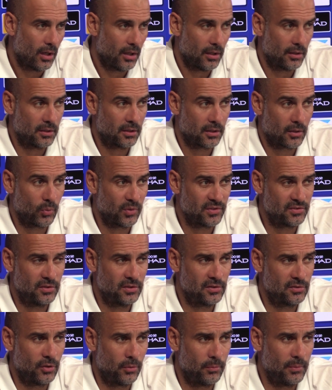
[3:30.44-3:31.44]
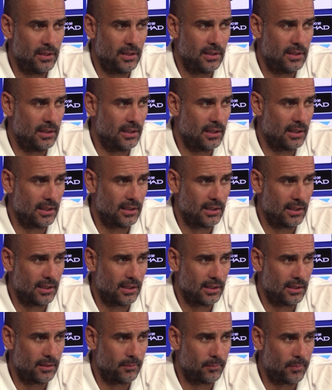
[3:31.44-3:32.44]
The question is dominant
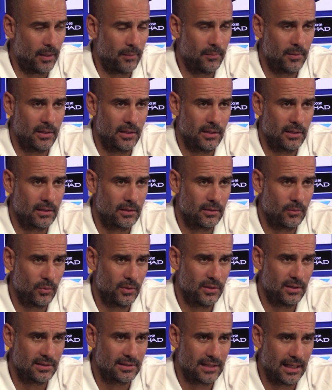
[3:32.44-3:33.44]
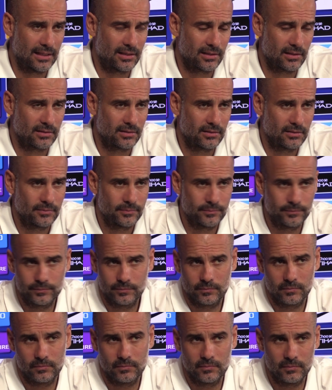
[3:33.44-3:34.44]
the Premier League, win the title.
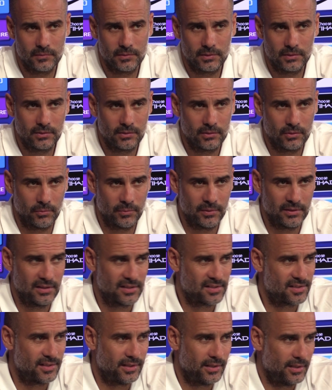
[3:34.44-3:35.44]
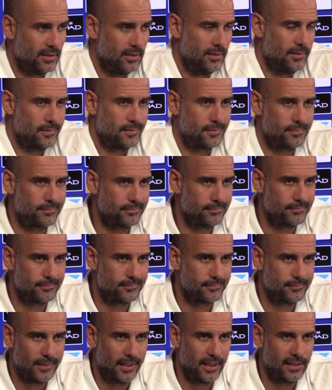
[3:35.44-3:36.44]
I mean, the City
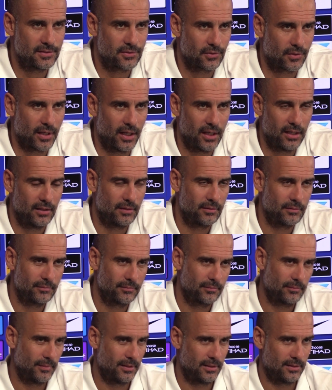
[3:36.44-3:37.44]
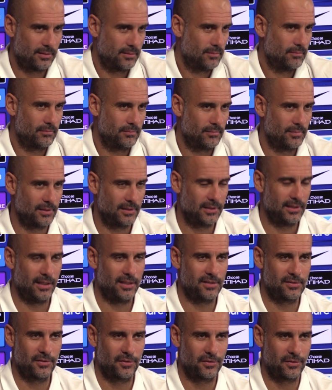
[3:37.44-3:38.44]
it's okay. That
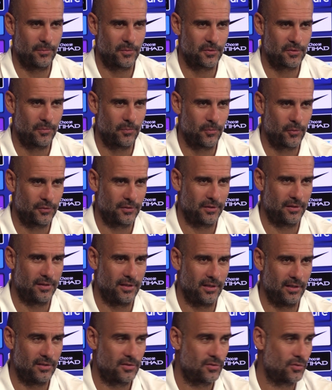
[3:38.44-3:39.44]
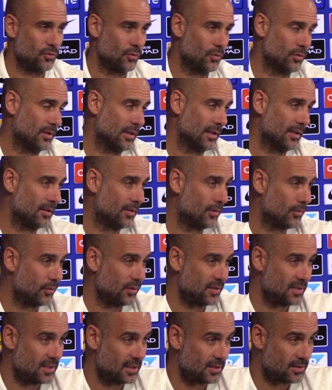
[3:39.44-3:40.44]
is not the most important thing. It's true that
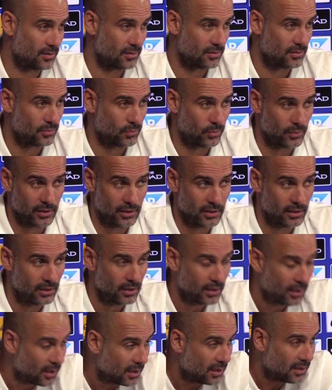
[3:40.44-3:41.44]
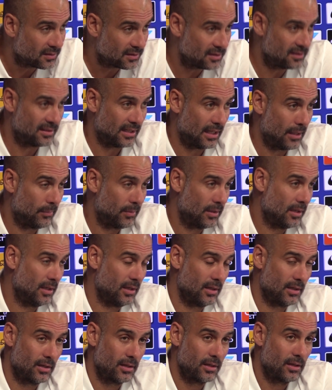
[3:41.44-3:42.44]
3 seasons since I am
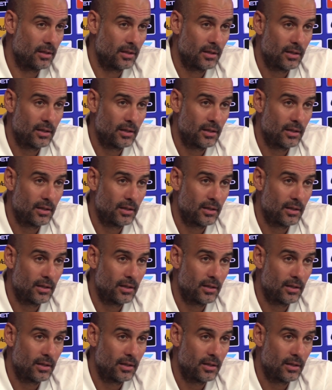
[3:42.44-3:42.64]
here,